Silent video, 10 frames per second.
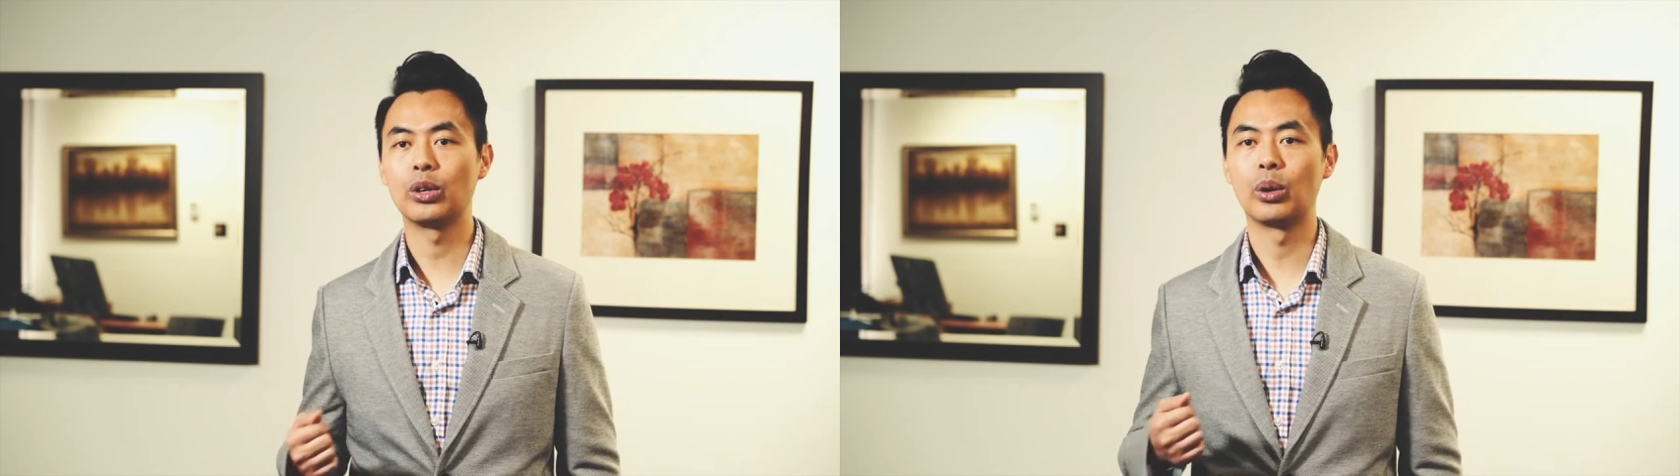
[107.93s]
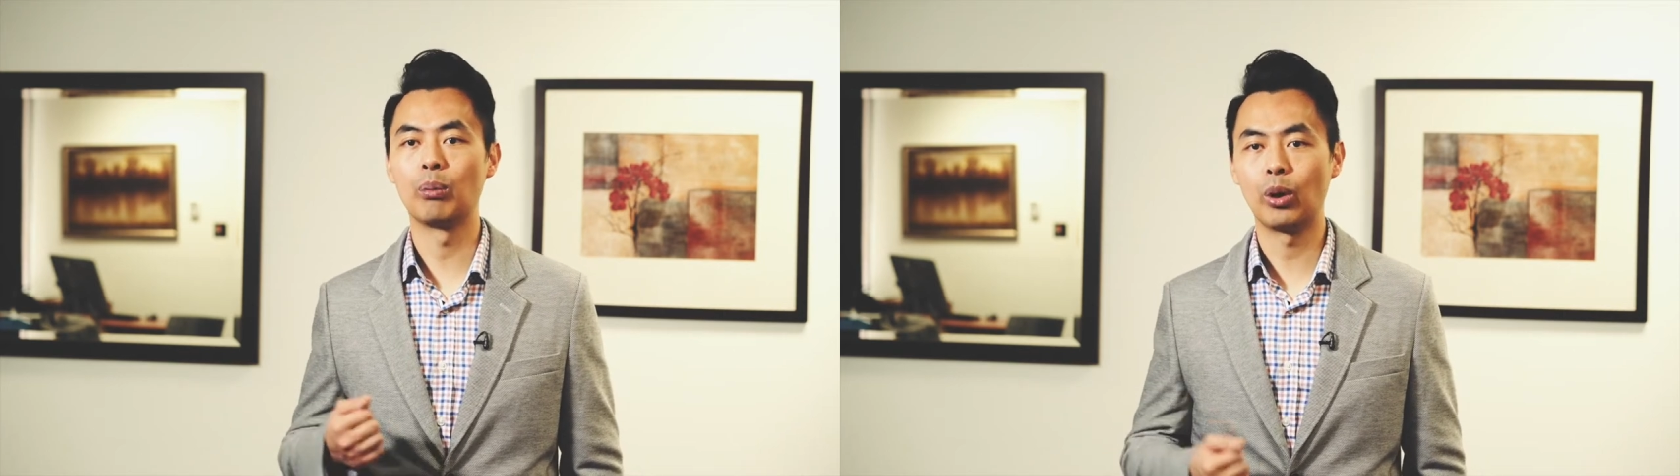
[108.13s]

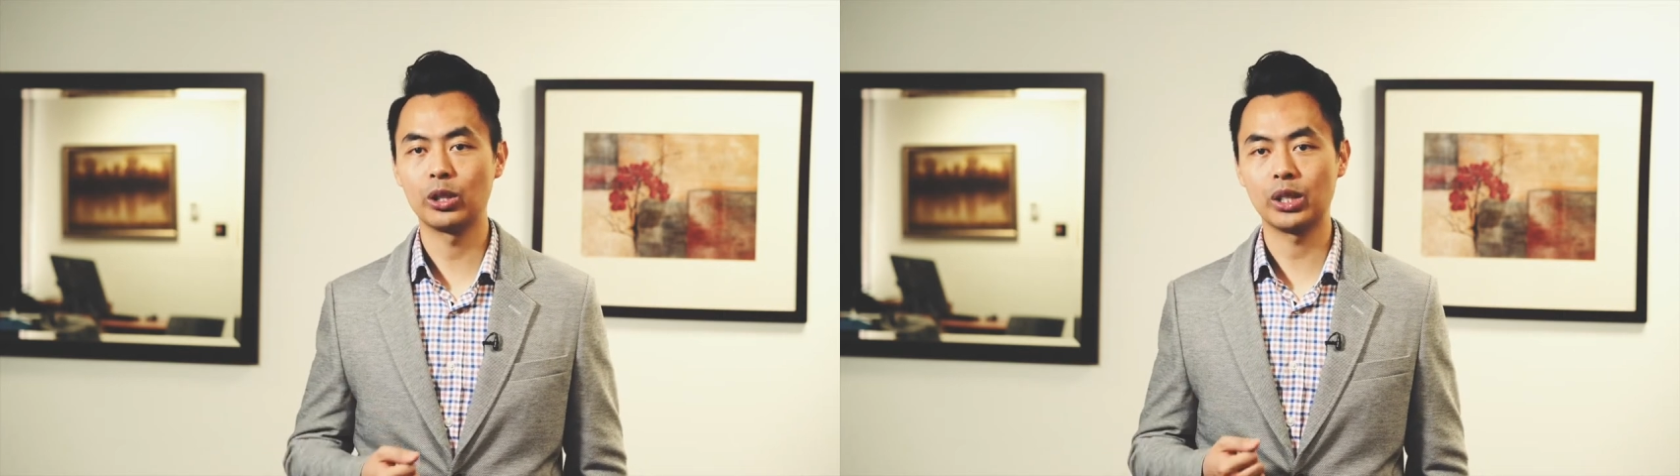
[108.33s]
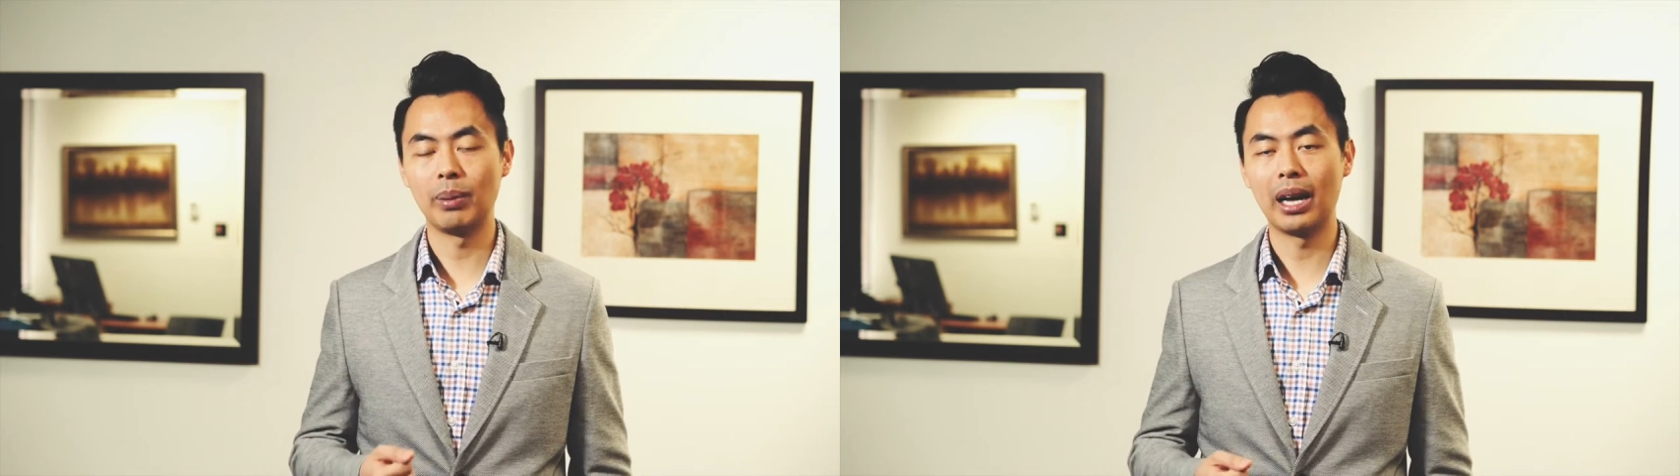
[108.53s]
your
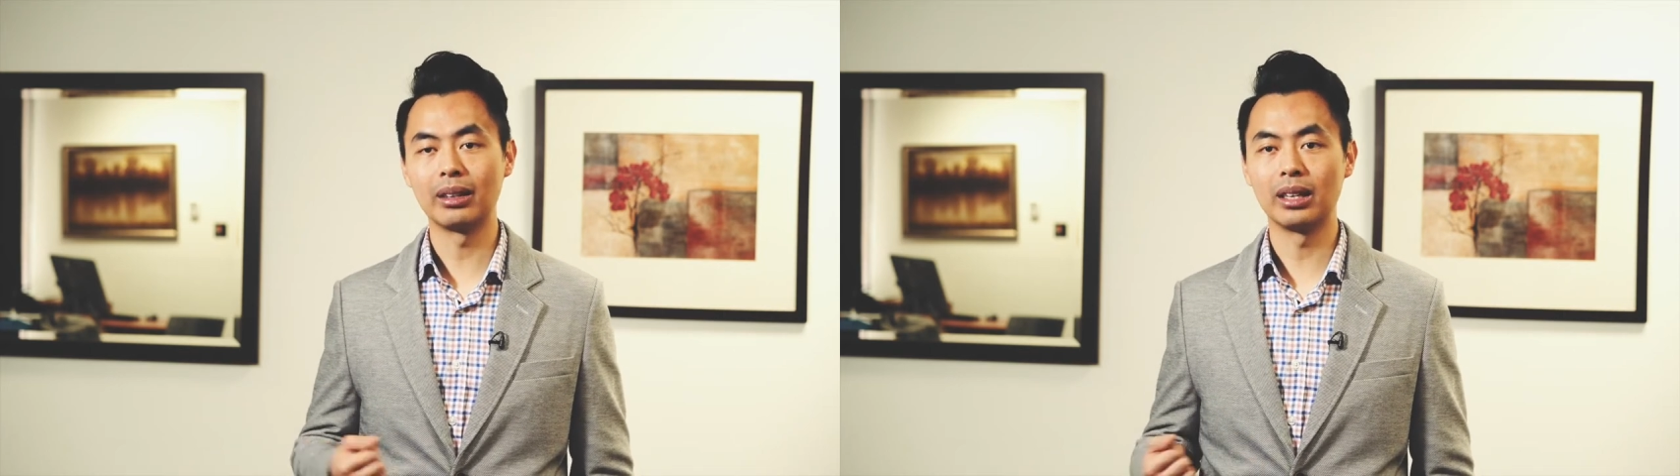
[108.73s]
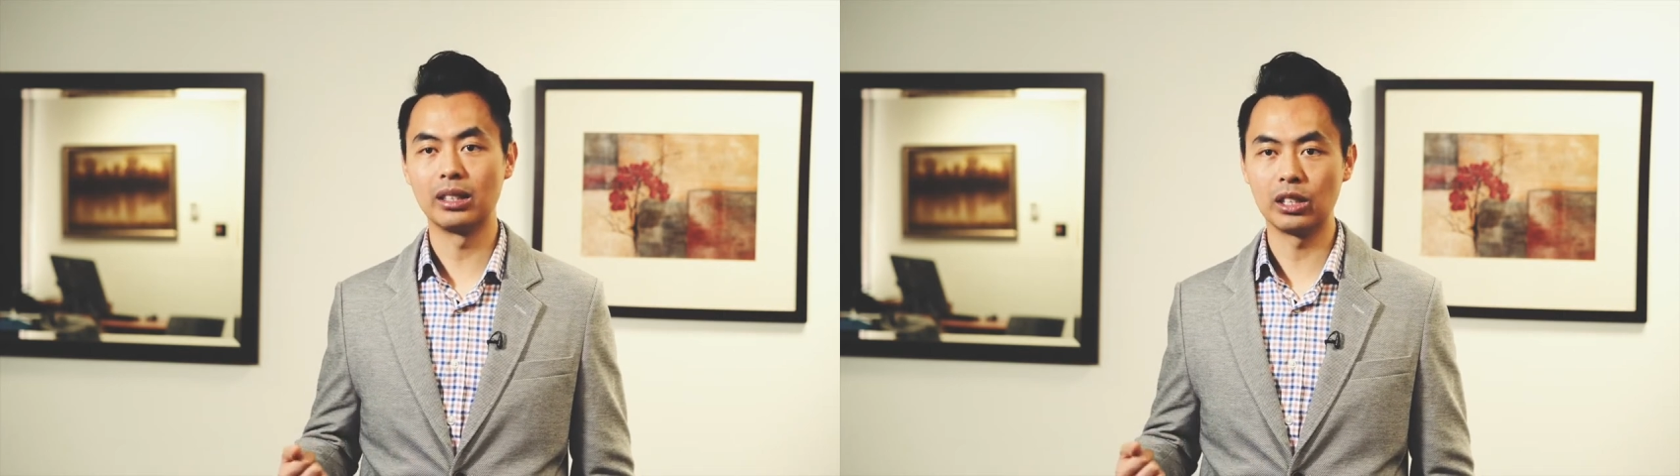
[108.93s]
mortgage
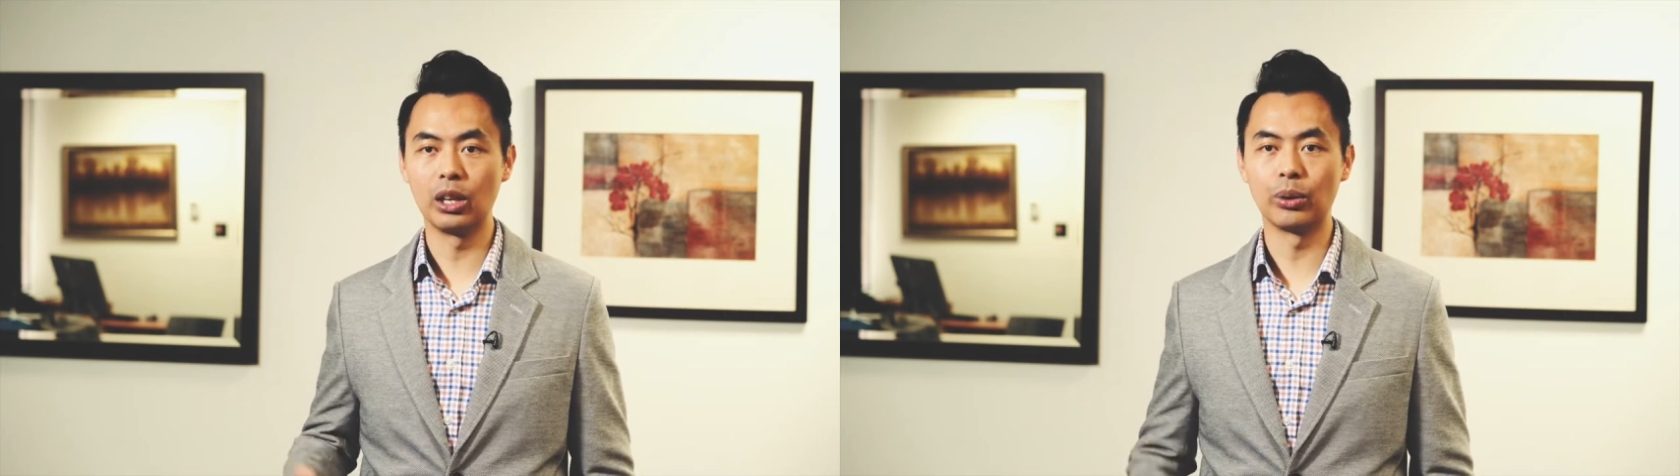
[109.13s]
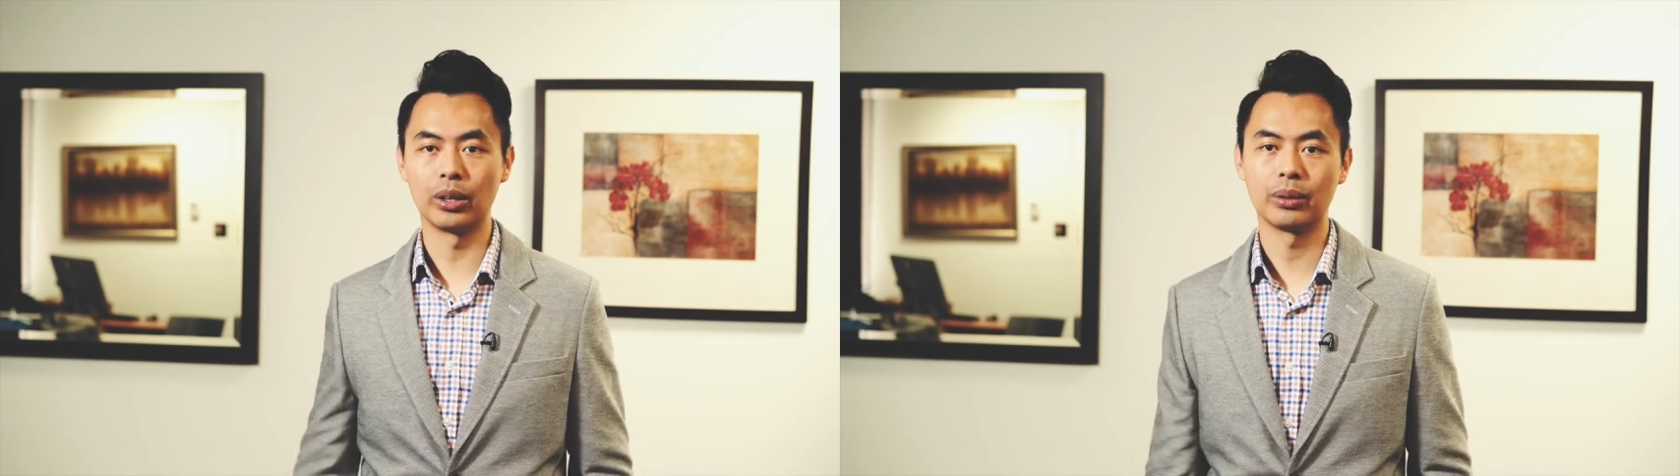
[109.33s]
amount is
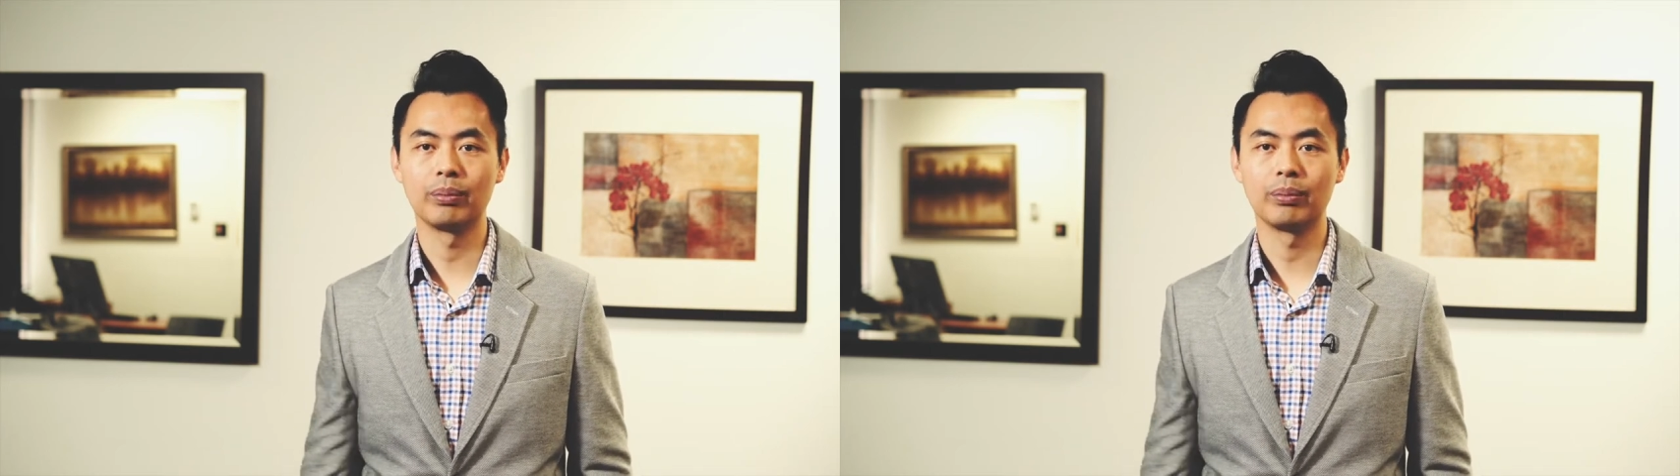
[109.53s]
lower.